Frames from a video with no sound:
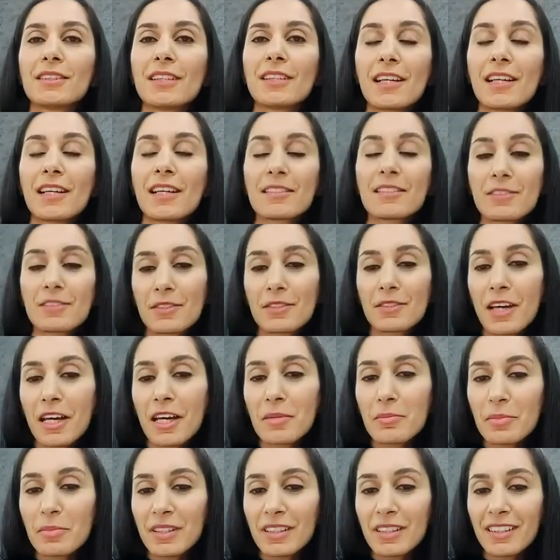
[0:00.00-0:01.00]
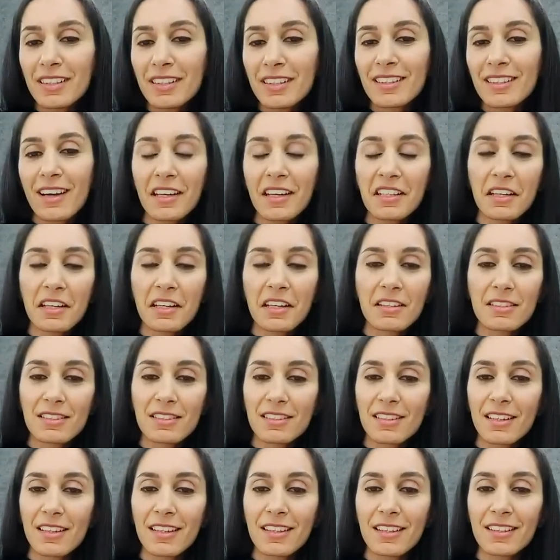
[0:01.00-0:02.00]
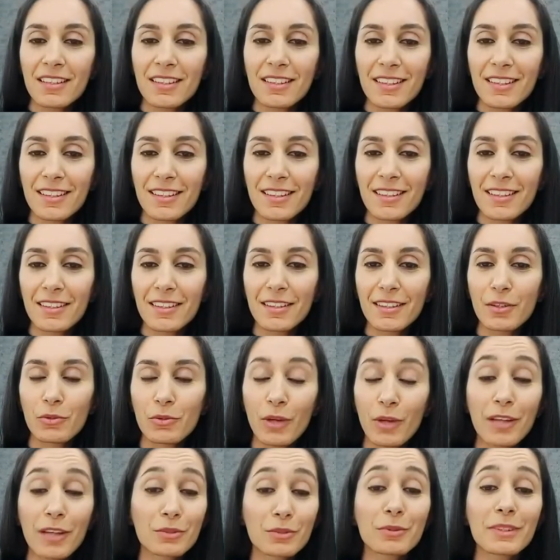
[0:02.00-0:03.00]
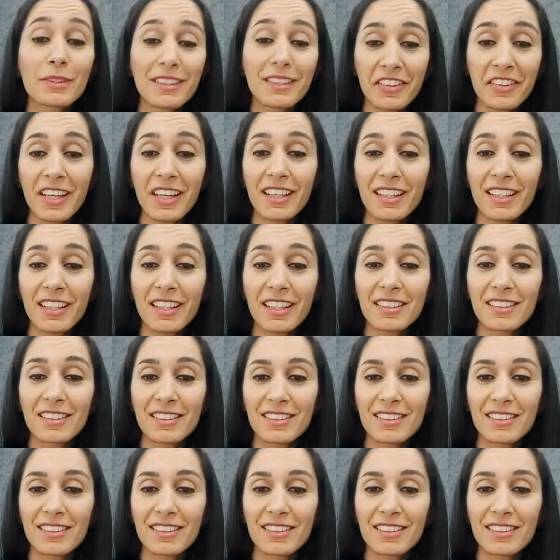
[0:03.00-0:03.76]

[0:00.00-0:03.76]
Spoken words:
the time being, I can say we are doing great